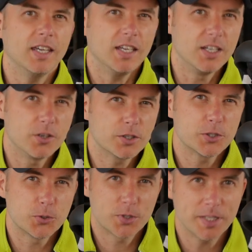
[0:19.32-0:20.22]
In order
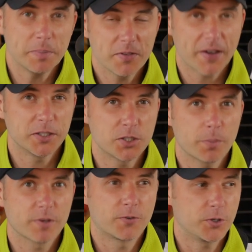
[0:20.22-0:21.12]
to simplify the
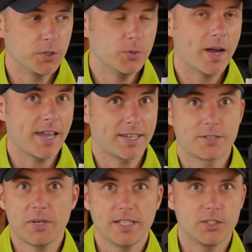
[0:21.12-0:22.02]
topic for you, I
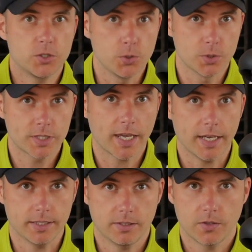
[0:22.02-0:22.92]
created two
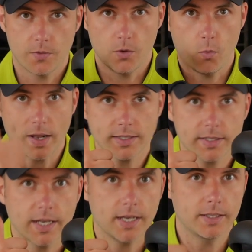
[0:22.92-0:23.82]
scales. One
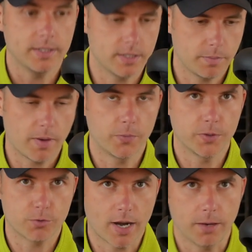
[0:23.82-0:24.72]
scale is about
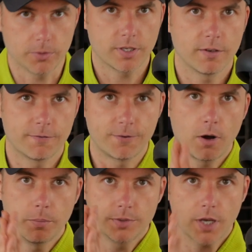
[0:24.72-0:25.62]
the ground,
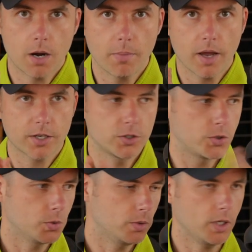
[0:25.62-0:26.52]
from tarmac
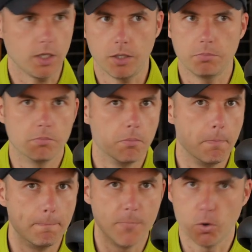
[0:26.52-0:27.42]
to the
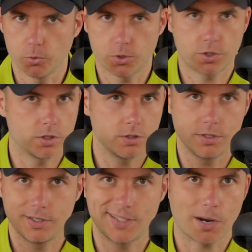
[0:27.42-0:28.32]
most
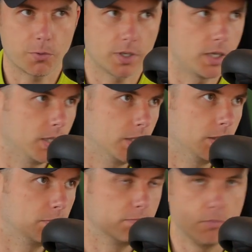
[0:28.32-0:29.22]

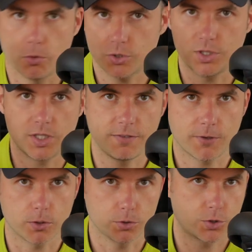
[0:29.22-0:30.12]
downhill, most
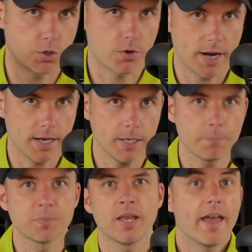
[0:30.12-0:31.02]
difficult terrain,
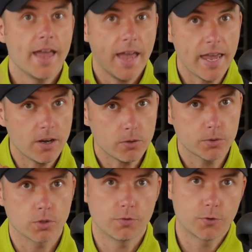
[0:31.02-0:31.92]
and
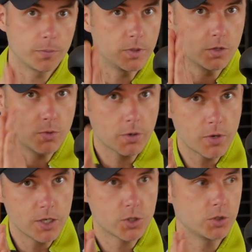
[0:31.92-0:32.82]
also from the
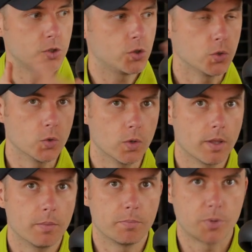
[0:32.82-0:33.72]
recreation
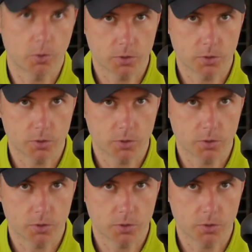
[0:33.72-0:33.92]
to pro